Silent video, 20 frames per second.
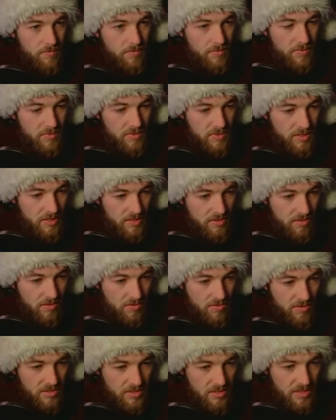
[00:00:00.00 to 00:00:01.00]

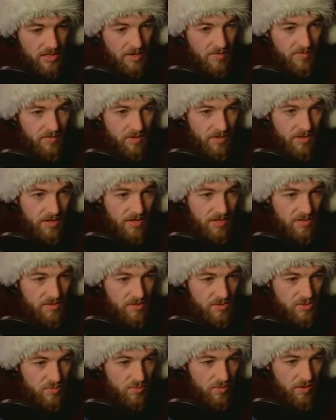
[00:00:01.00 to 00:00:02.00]
637 it
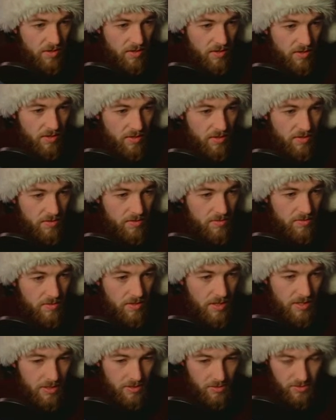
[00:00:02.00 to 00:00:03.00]
ends with.
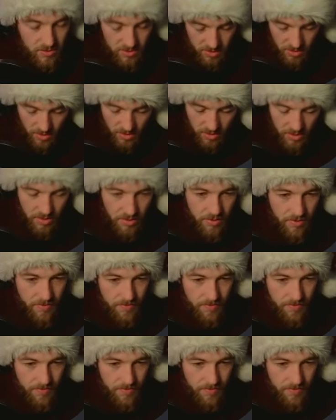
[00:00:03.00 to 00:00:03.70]
That looks good.